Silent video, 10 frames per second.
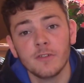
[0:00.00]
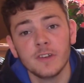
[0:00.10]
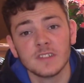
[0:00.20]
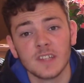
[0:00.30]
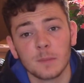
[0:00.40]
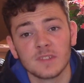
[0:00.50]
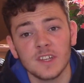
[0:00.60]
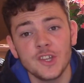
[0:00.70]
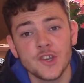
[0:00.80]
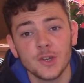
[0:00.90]
reason I'm
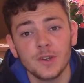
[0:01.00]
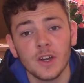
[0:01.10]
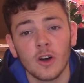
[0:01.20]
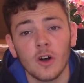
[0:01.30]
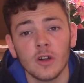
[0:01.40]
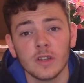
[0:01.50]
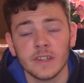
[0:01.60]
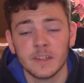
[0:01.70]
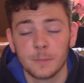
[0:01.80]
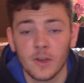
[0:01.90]
saying Junior Hoilett
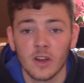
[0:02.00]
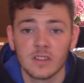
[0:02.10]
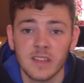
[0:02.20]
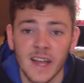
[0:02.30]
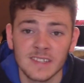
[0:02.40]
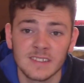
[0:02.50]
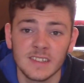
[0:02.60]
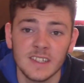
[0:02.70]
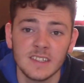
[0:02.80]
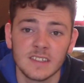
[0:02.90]
is because last
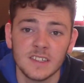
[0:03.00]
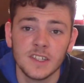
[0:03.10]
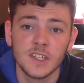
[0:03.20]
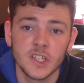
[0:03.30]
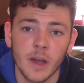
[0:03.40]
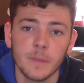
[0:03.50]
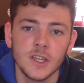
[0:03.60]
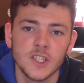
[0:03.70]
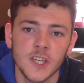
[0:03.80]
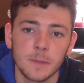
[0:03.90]
season in the
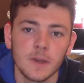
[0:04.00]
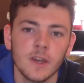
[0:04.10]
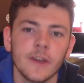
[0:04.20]
Championship,